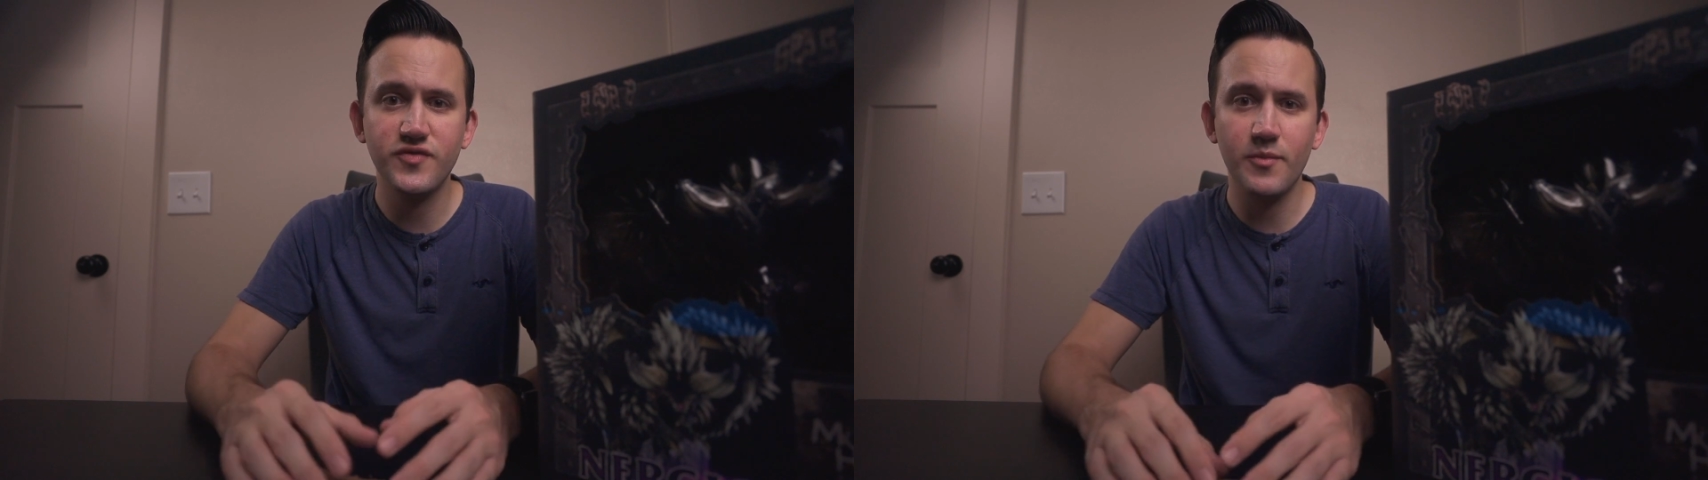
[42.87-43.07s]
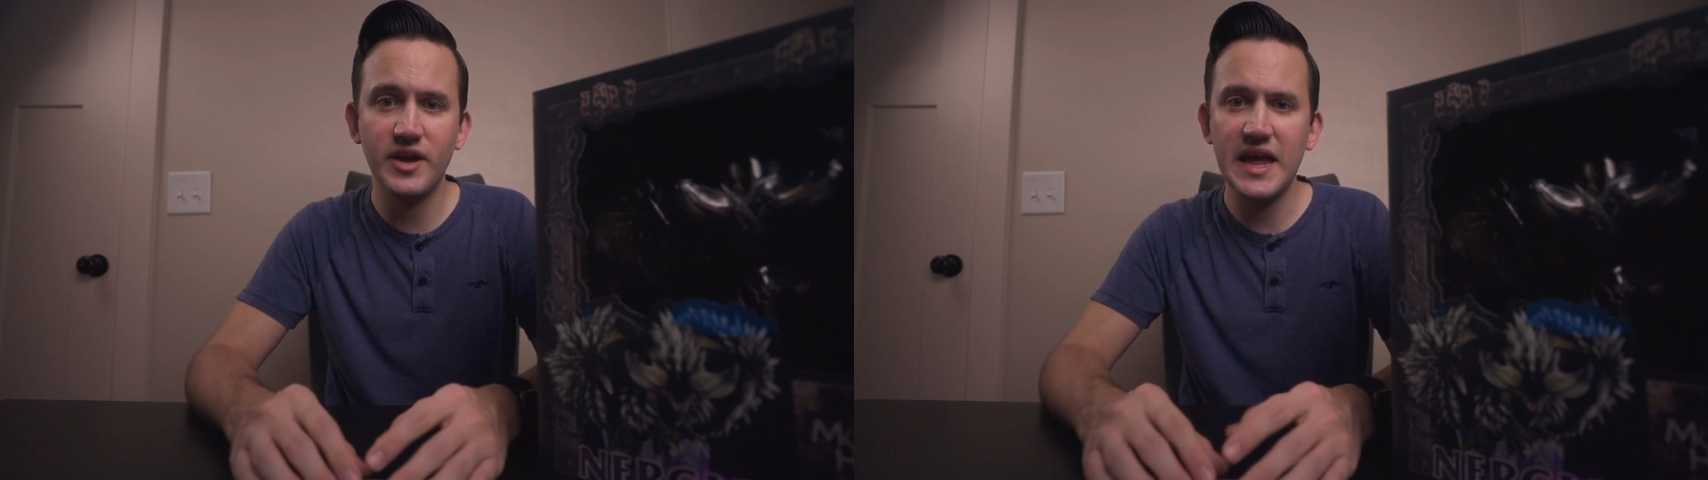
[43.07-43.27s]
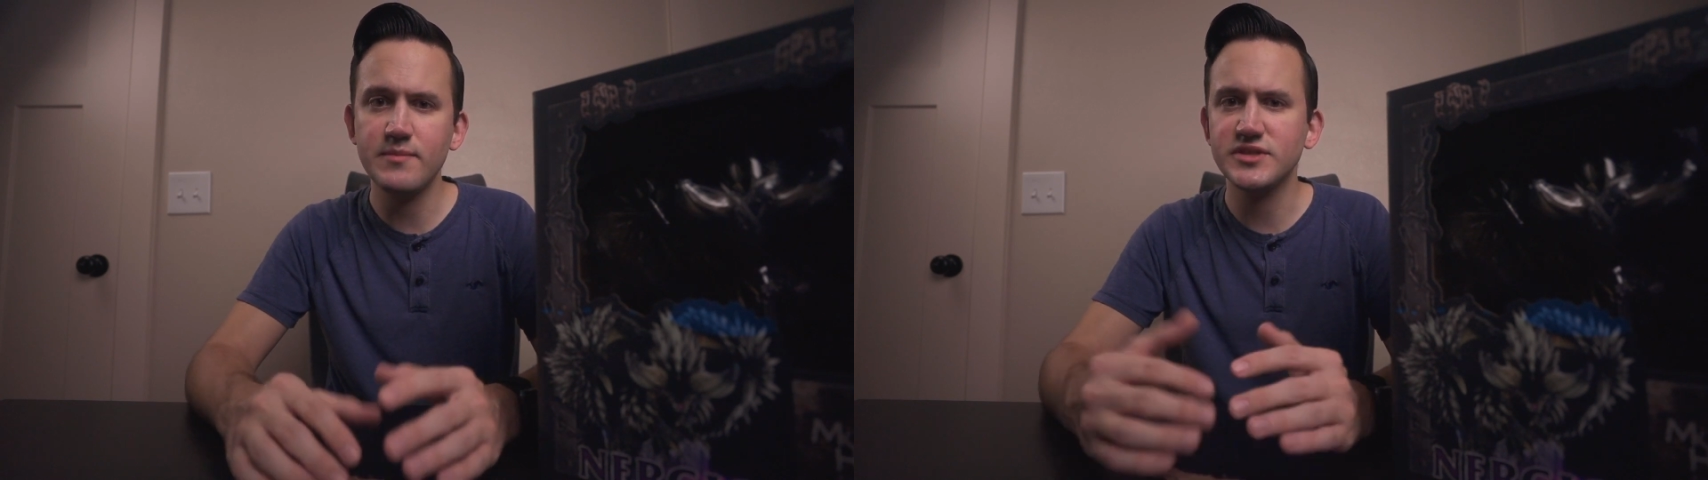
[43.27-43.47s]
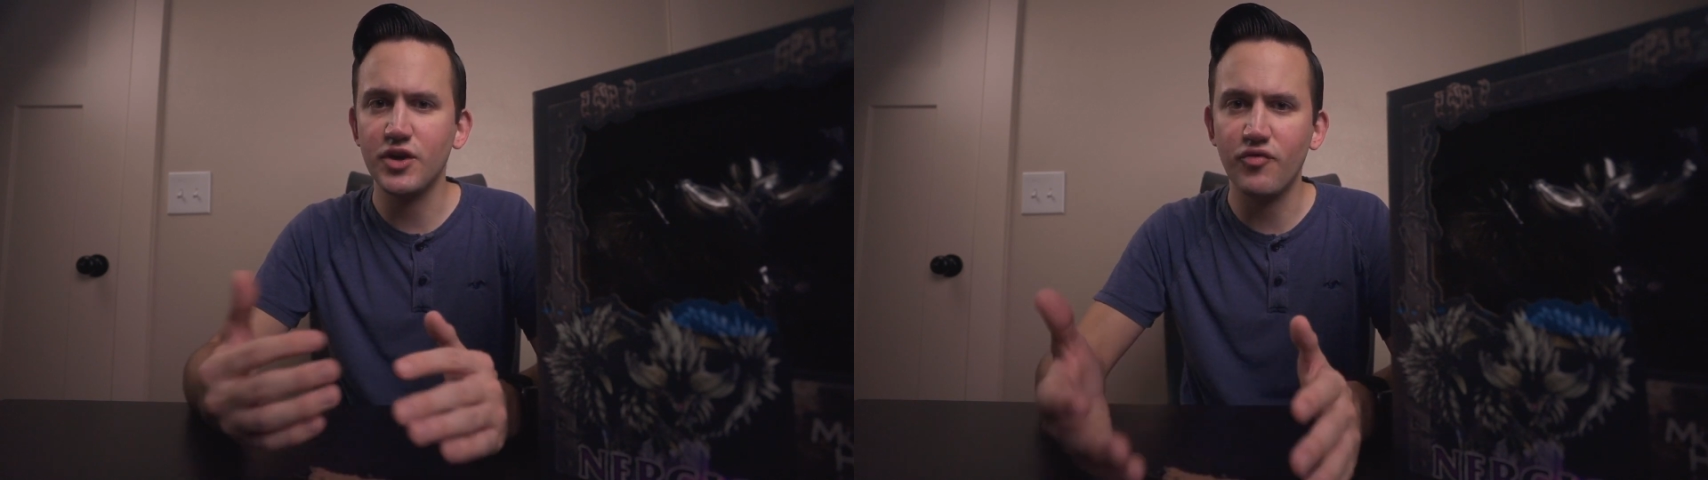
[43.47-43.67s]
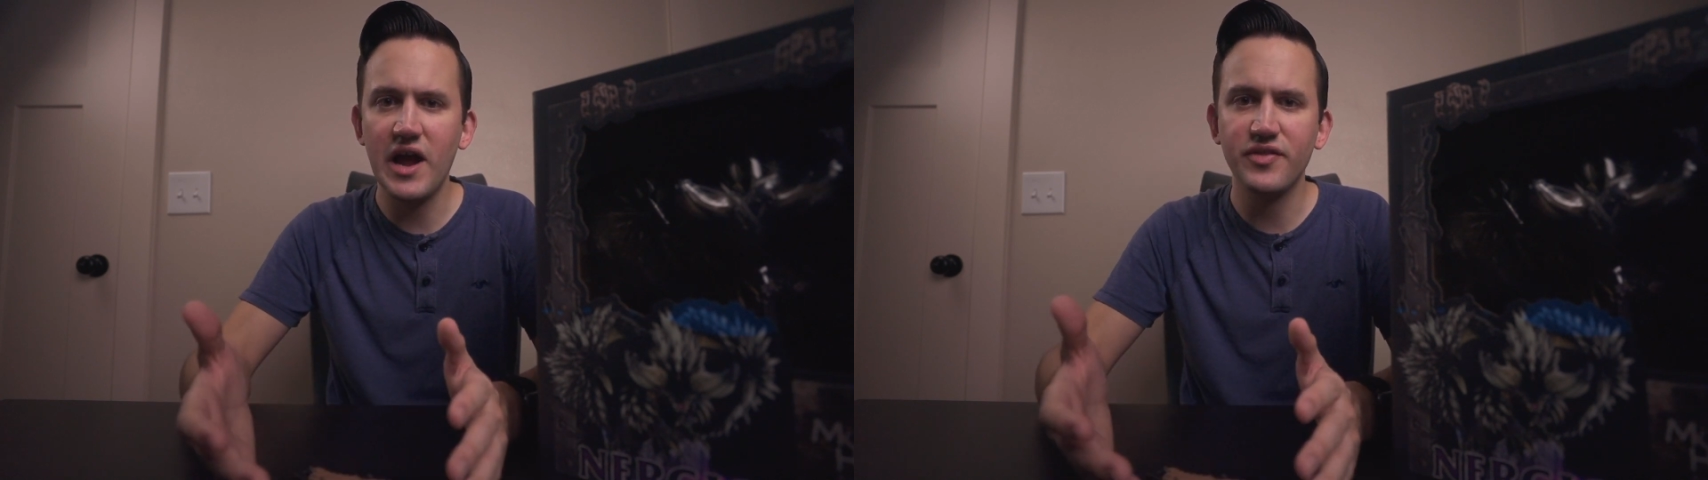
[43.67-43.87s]
from games
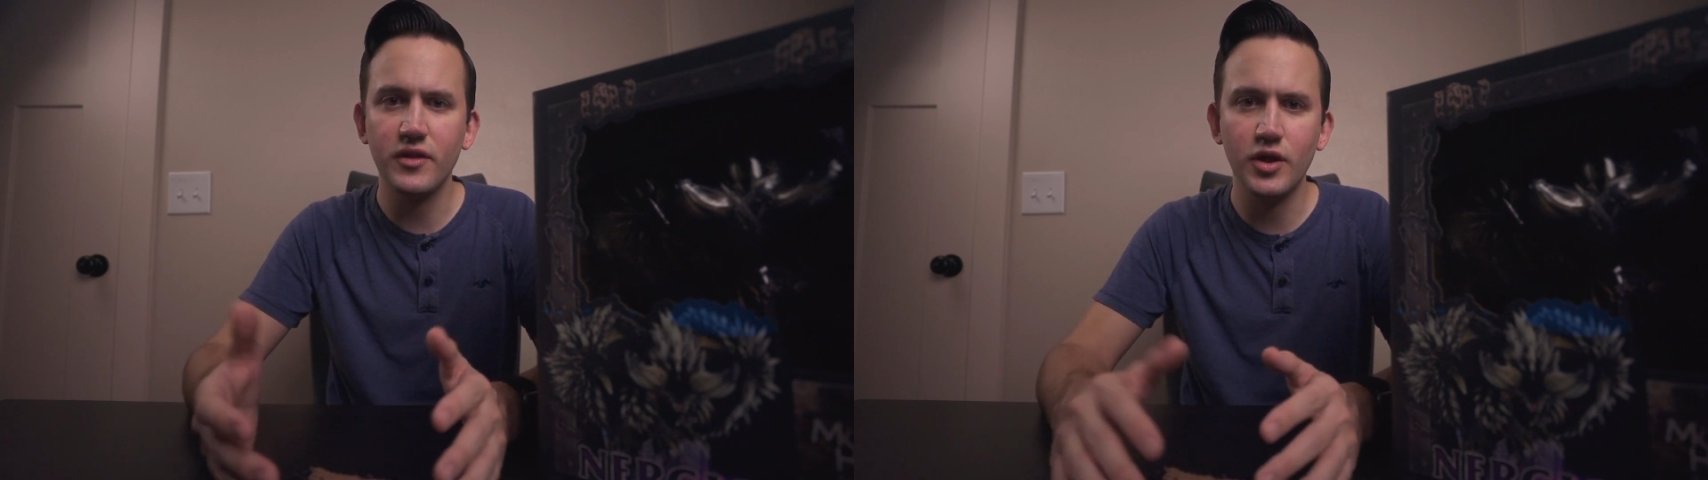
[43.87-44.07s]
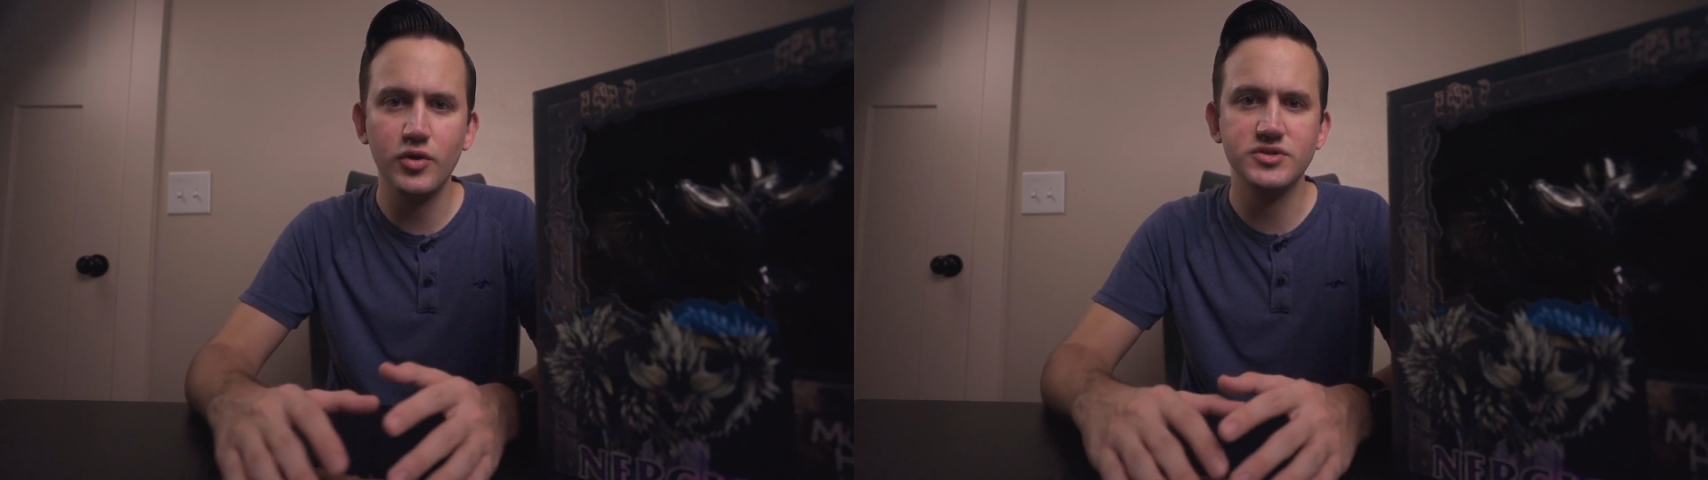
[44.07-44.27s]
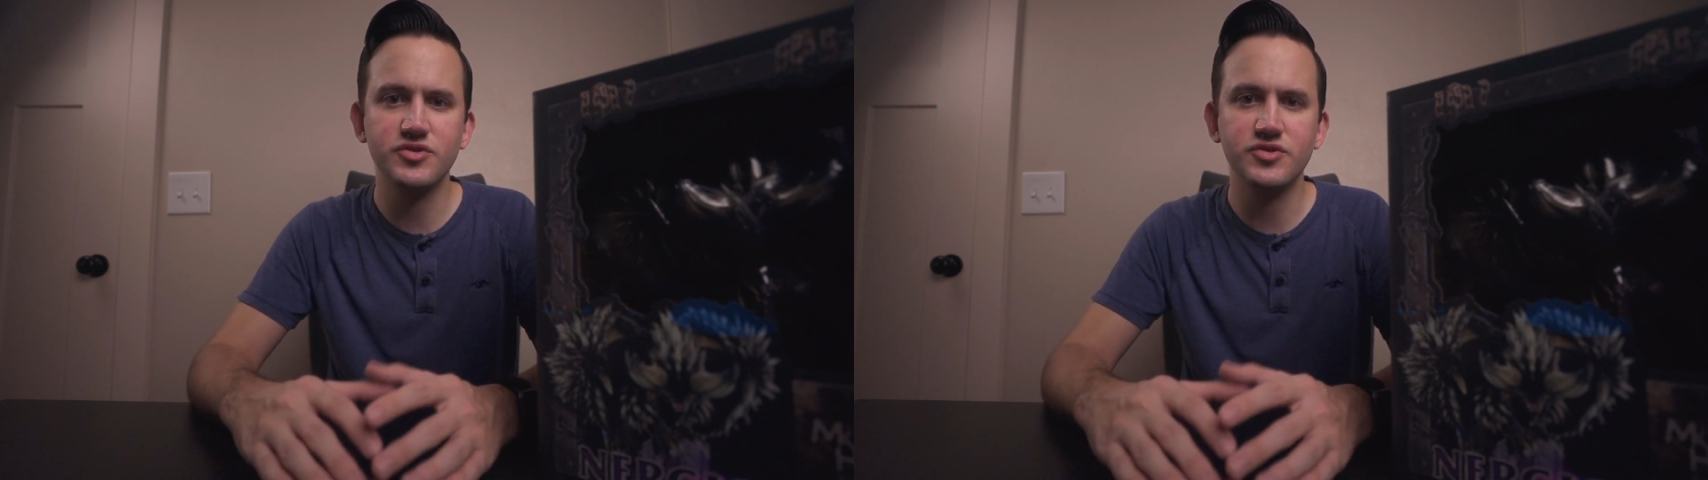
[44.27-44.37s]
like Rathalos.